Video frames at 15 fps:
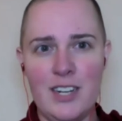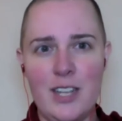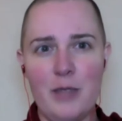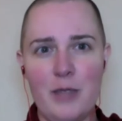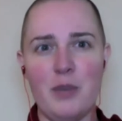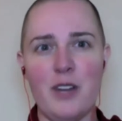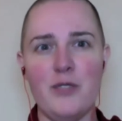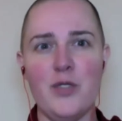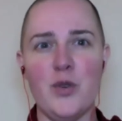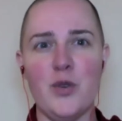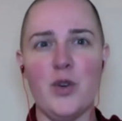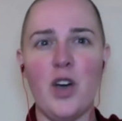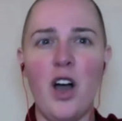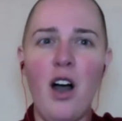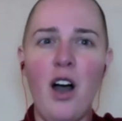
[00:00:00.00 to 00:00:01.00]
But if you
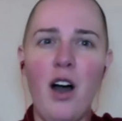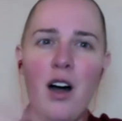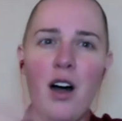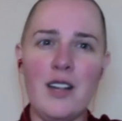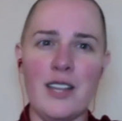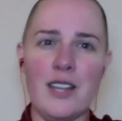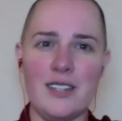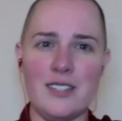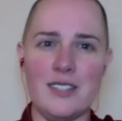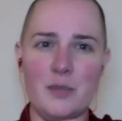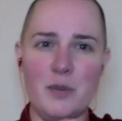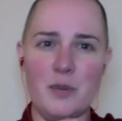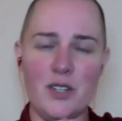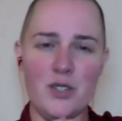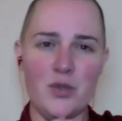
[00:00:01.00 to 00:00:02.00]
call it
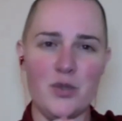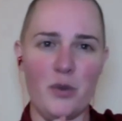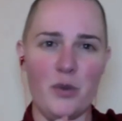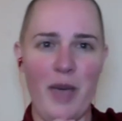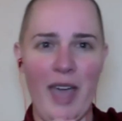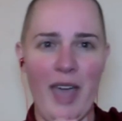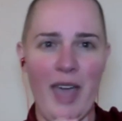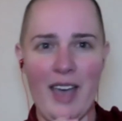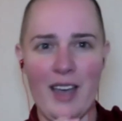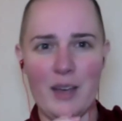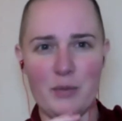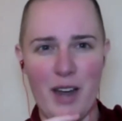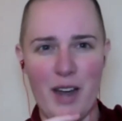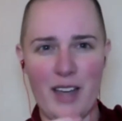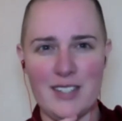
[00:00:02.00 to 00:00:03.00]
spiritual pa-
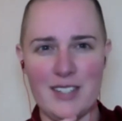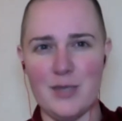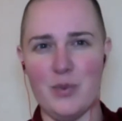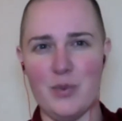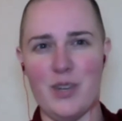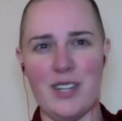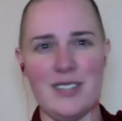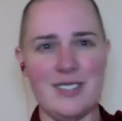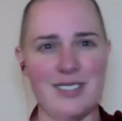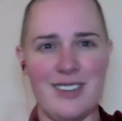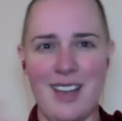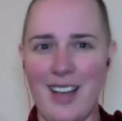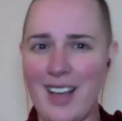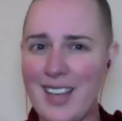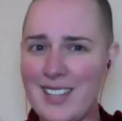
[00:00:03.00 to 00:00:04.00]
practice when it's
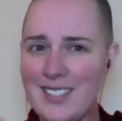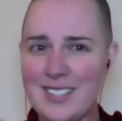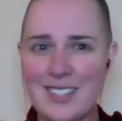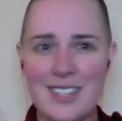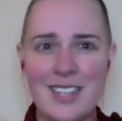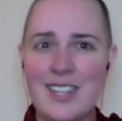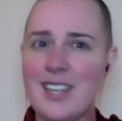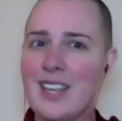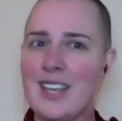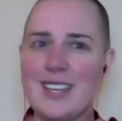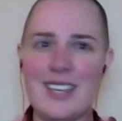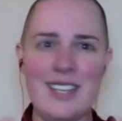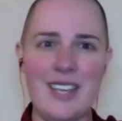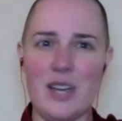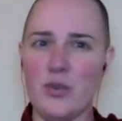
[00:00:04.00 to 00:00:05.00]
not, it
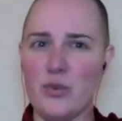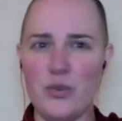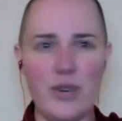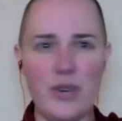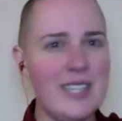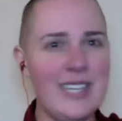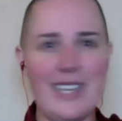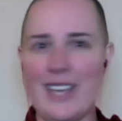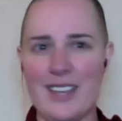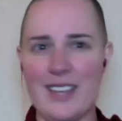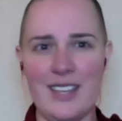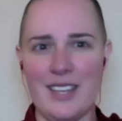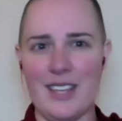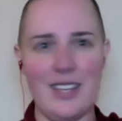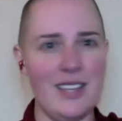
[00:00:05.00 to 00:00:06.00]
can get really
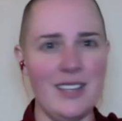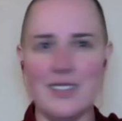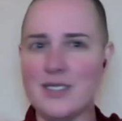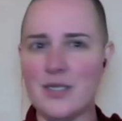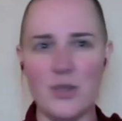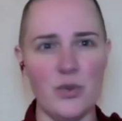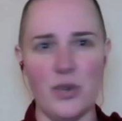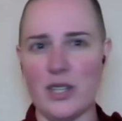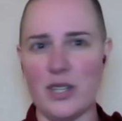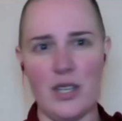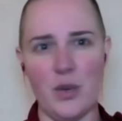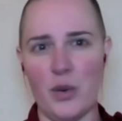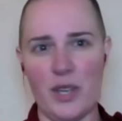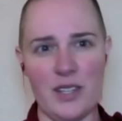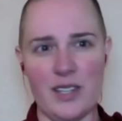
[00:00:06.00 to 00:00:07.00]
icky really
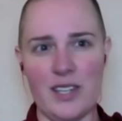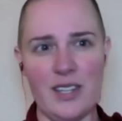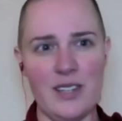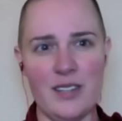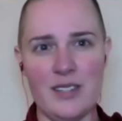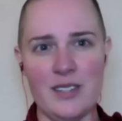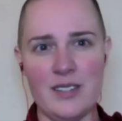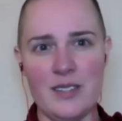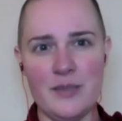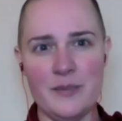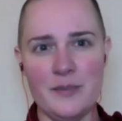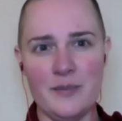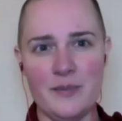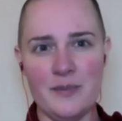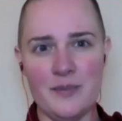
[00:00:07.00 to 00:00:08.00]
quickly
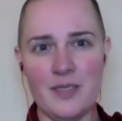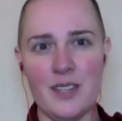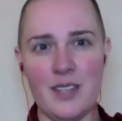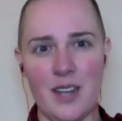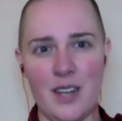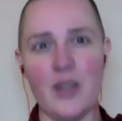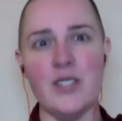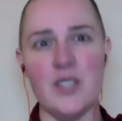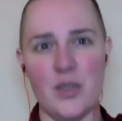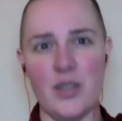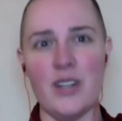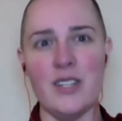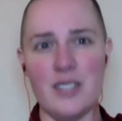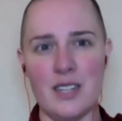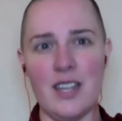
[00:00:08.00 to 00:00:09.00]
you know and so there
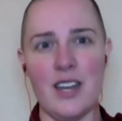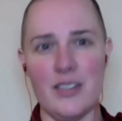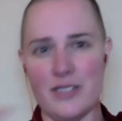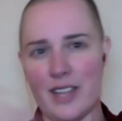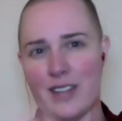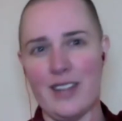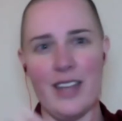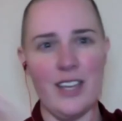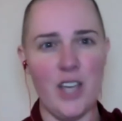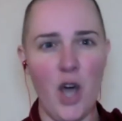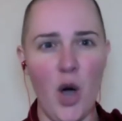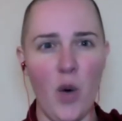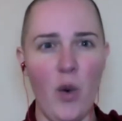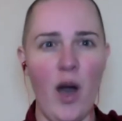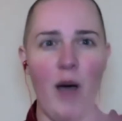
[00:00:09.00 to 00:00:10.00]
is a lot of that like
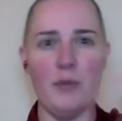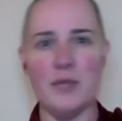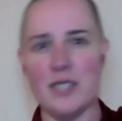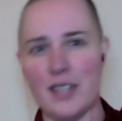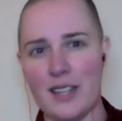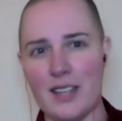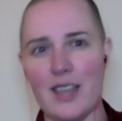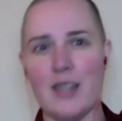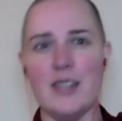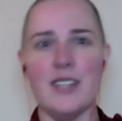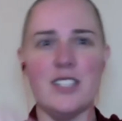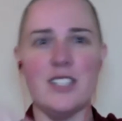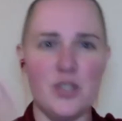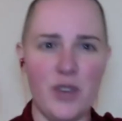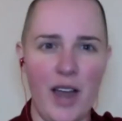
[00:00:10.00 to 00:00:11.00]
co-opting and
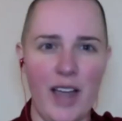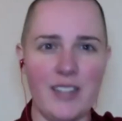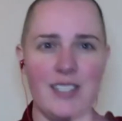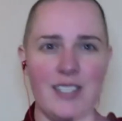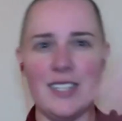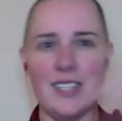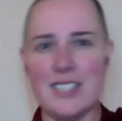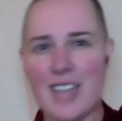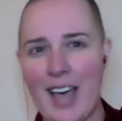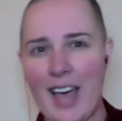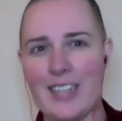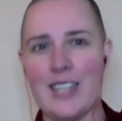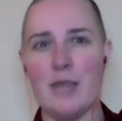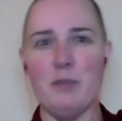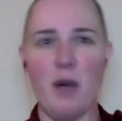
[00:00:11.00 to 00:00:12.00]
extracting
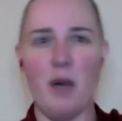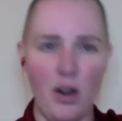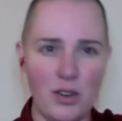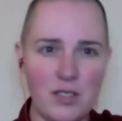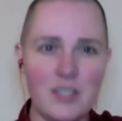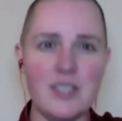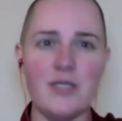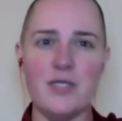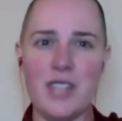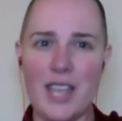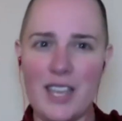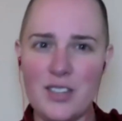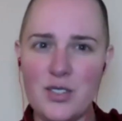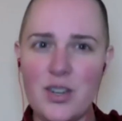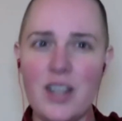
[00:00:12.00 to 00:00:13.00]
tiny parts of
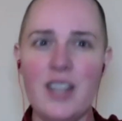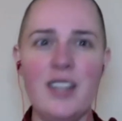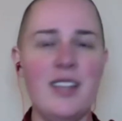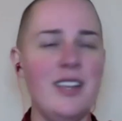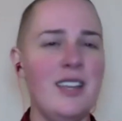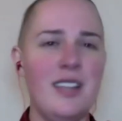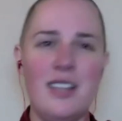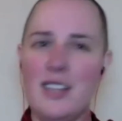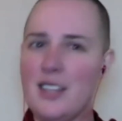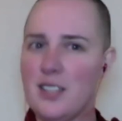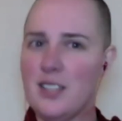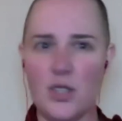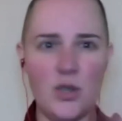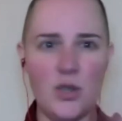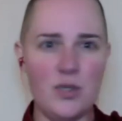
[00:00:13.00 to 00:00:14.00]
tantra
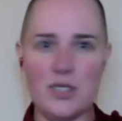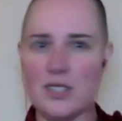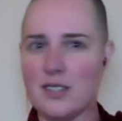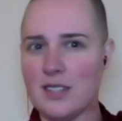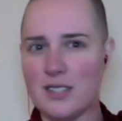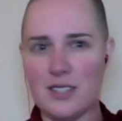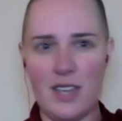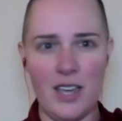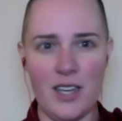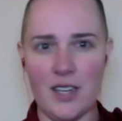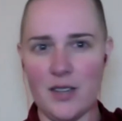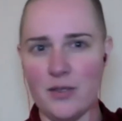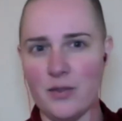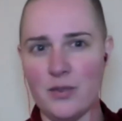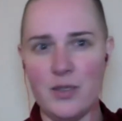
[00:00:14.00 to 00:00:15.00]
used in this kind of